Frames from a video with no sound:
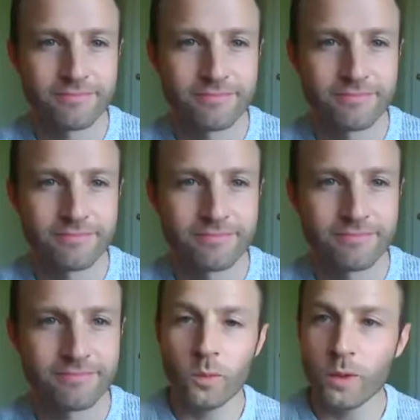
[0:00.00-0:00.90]

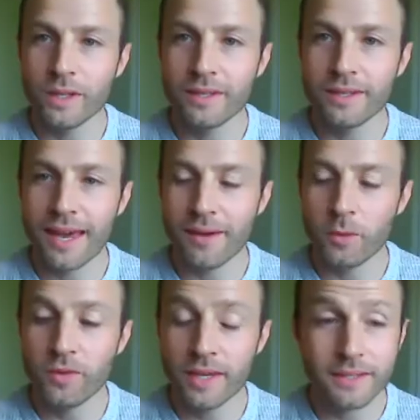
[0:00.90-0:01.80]

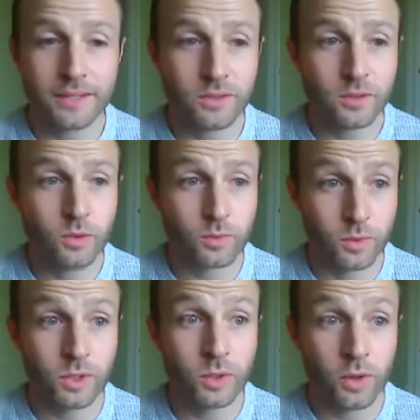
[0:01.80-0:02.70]
We've hit
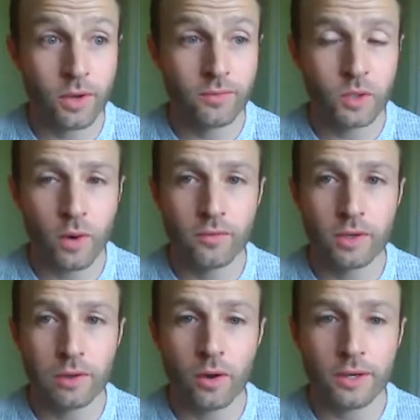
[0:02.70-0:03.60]
just gone over 12
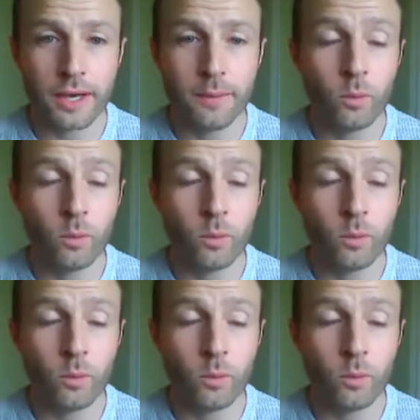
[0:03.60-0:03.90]
o'clock.